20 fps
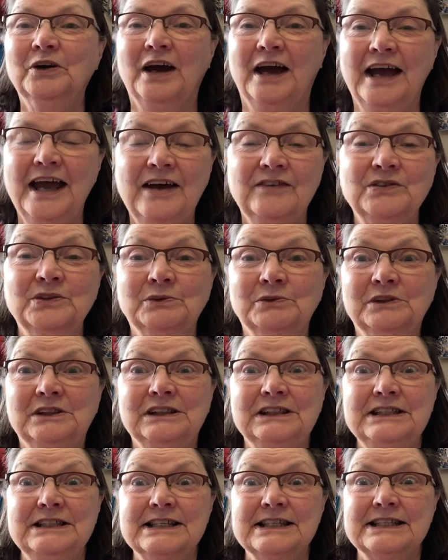I haven't
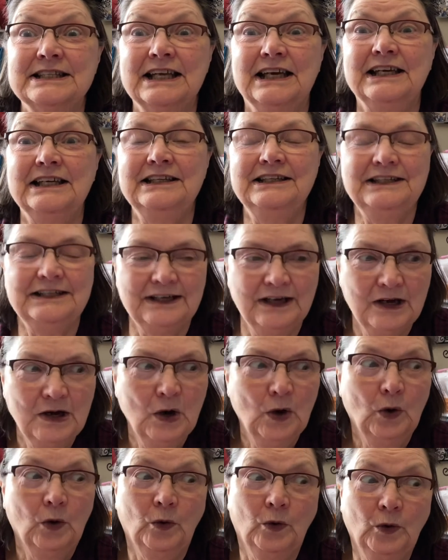really decided
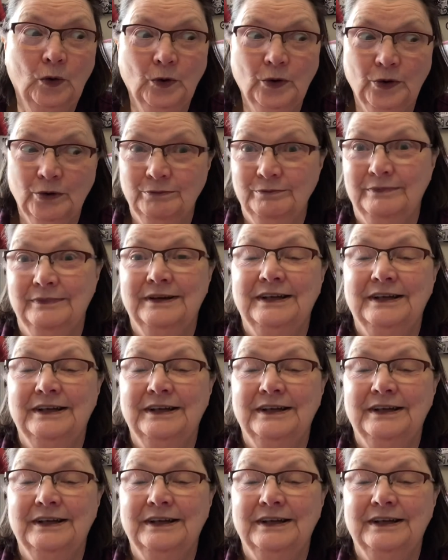or